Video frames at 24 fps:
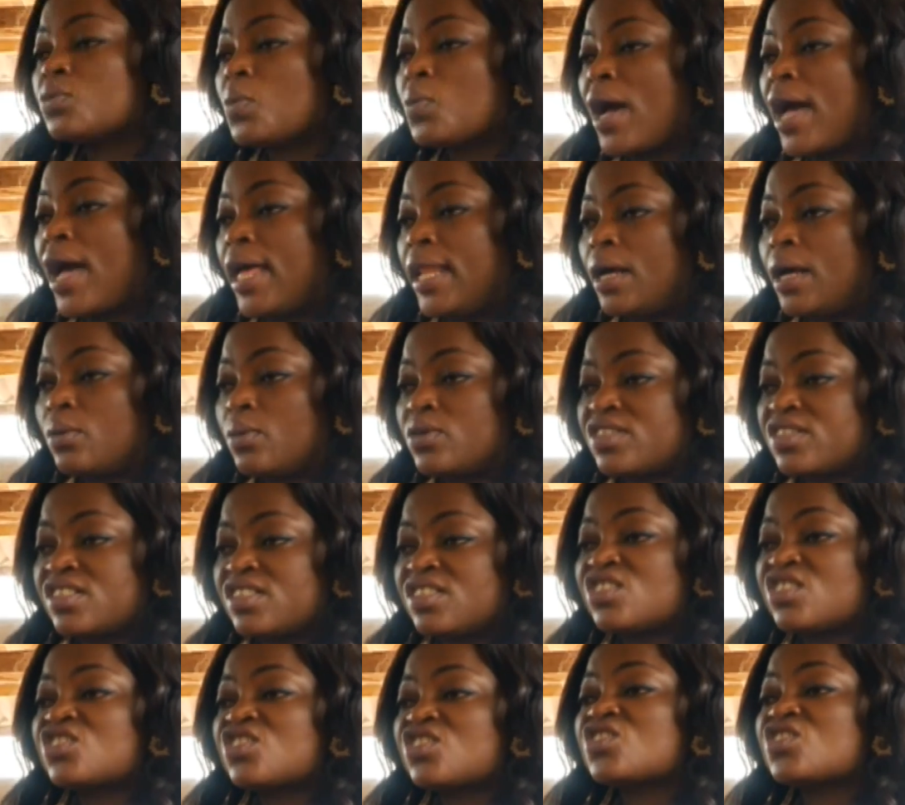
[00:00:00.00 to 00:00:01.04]
while I was
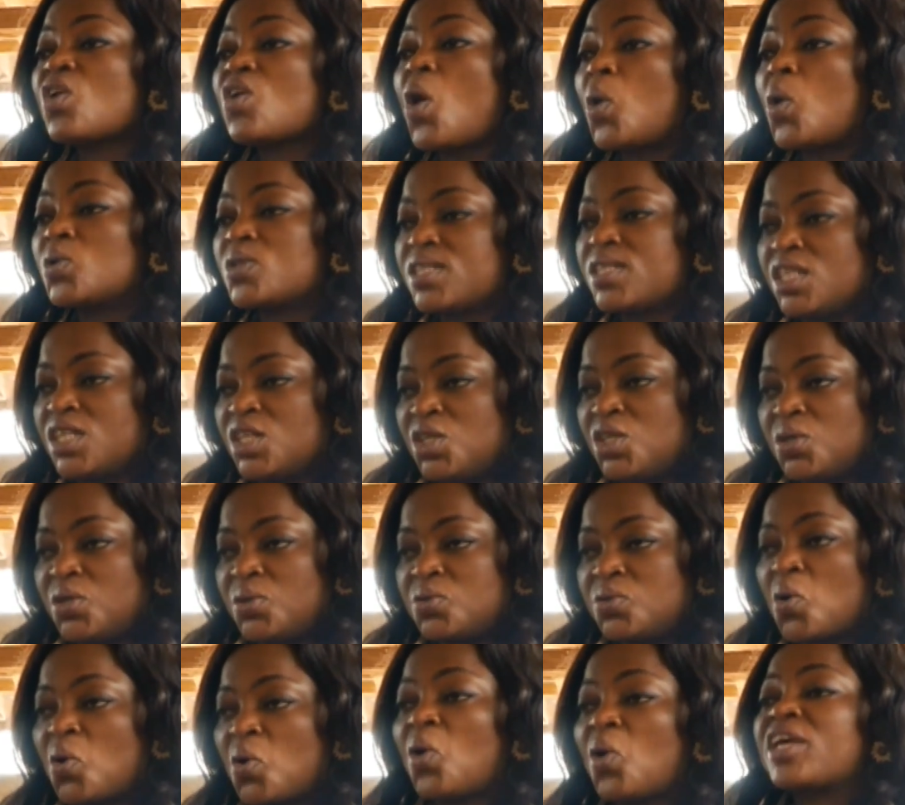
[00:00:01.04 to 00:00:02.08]
insulting you,
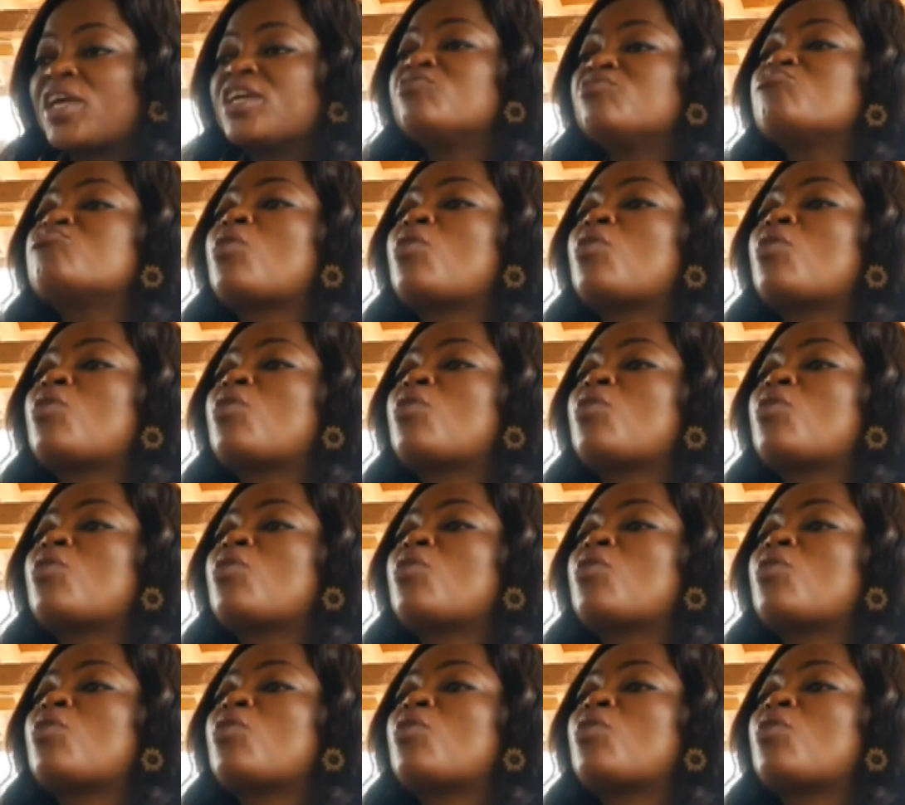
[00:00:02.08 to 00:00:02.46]
talking